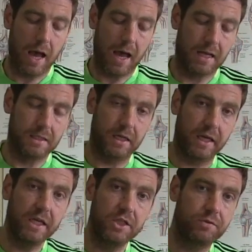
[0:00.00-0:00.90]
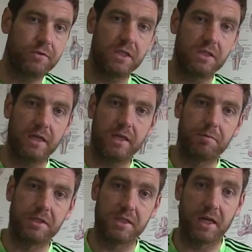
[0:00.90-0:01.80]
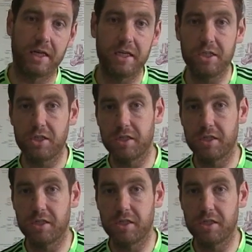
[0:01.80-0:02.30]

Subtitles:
and each of these ligaments and each